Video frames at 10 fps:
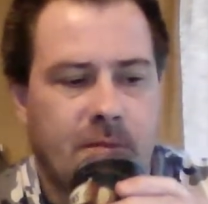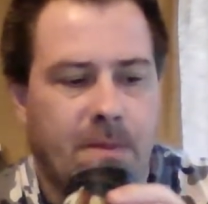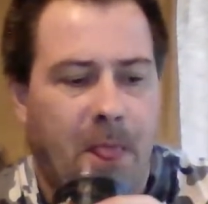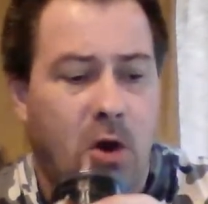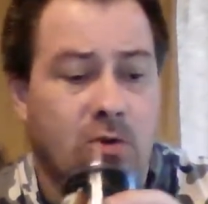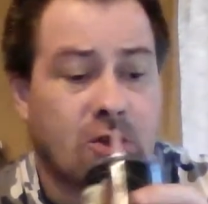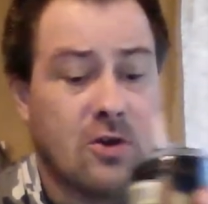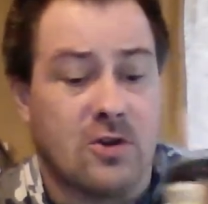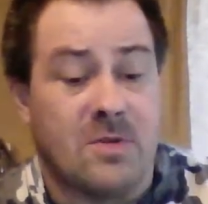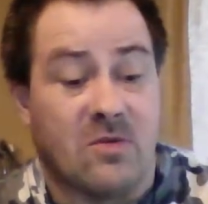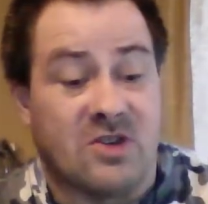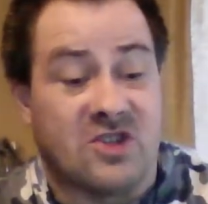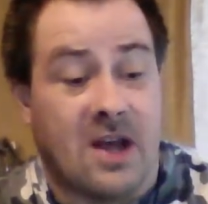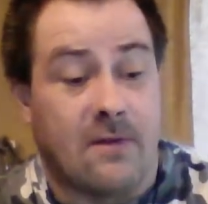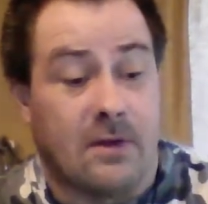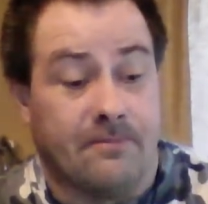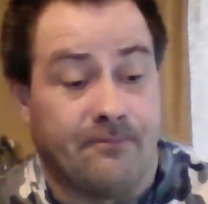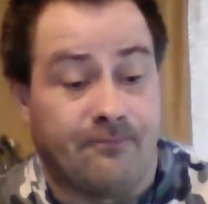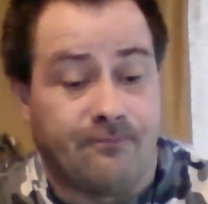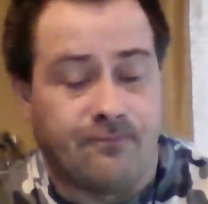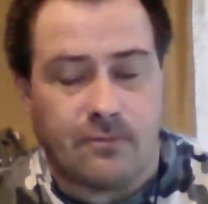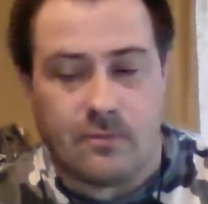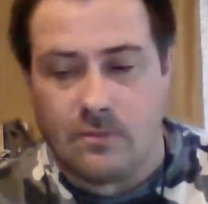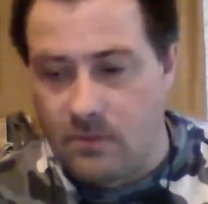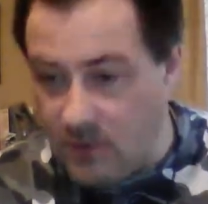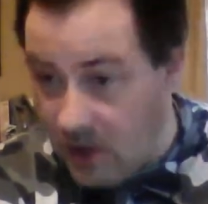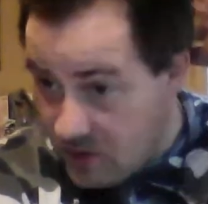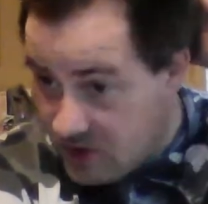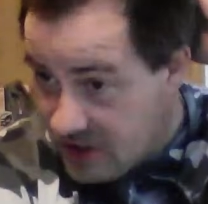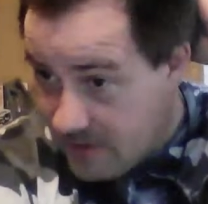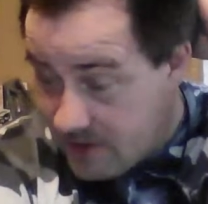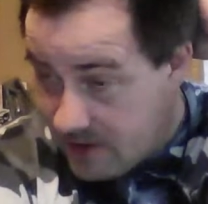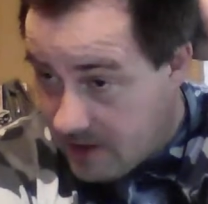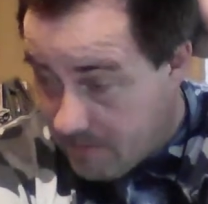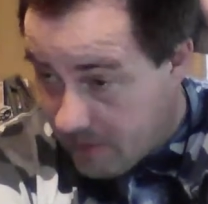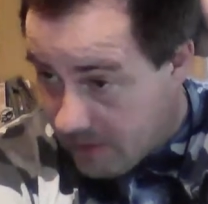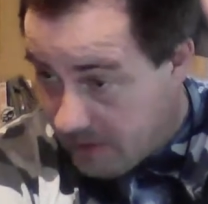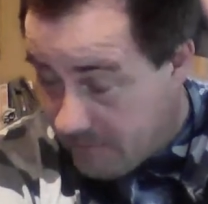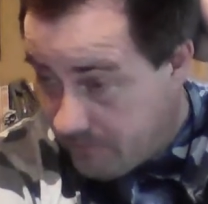No, excuse me, it was 7. There were 7 in that party.